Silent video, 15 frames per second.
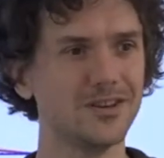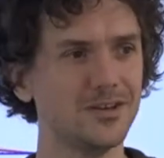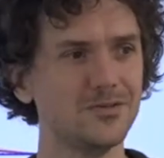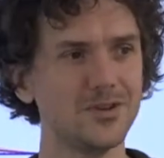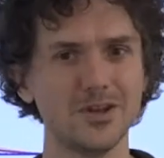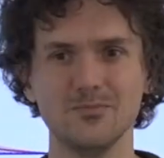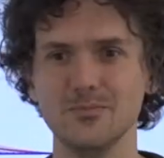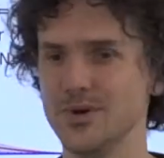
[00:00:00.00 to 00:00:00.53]

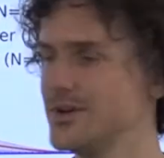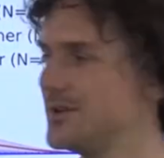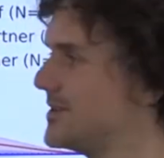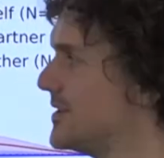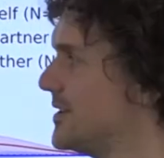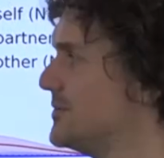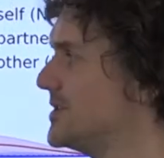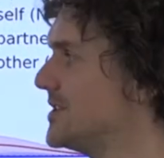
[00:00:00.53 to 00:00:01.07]
in bird
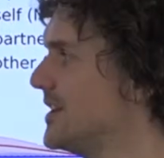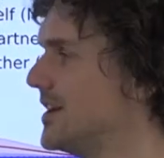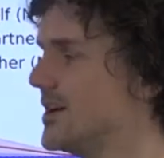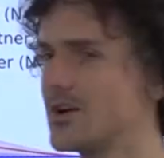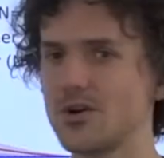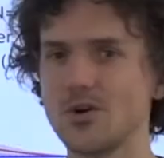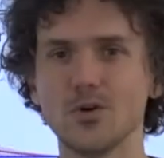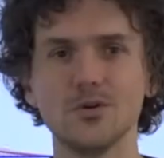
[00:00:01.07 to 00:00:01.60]
terms
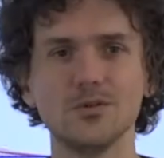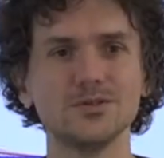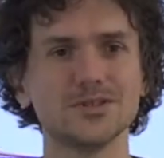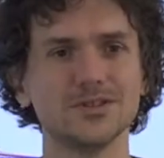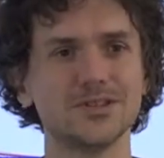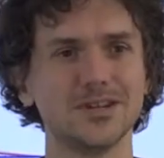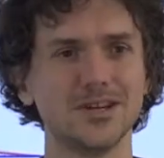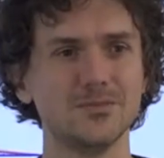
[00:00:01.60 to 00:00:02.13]
calls
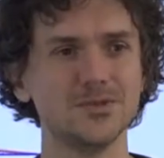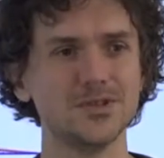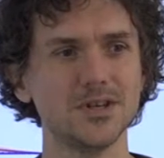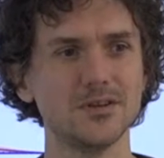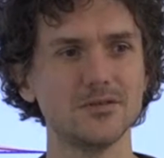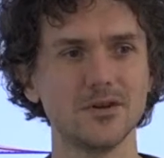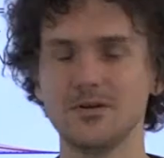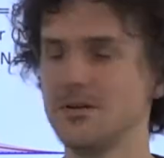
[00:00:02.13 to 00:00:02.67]
at time
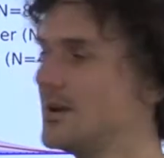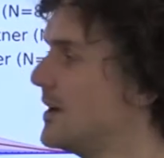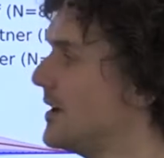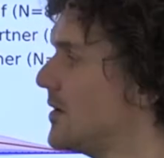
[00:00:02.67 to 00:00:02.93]
0,